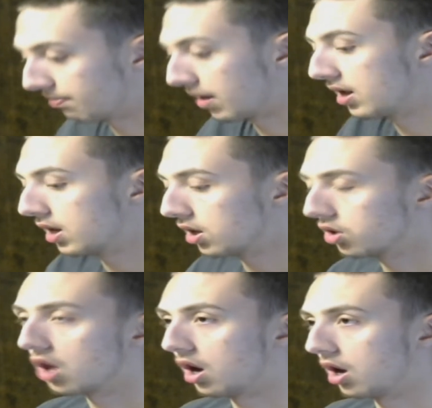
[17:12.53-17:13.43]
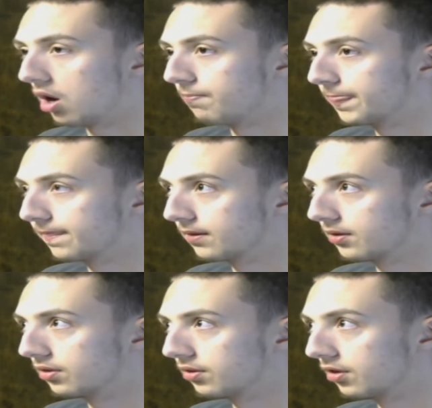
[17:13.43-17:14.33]
But
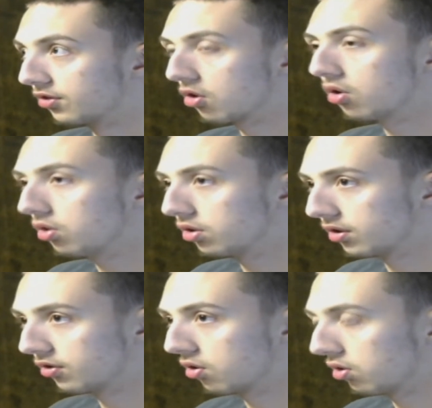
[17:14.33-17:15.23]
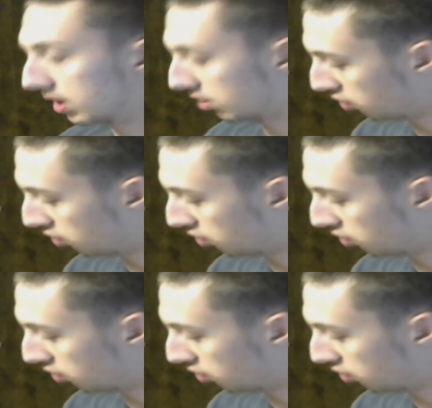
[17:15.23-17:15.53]
this girl is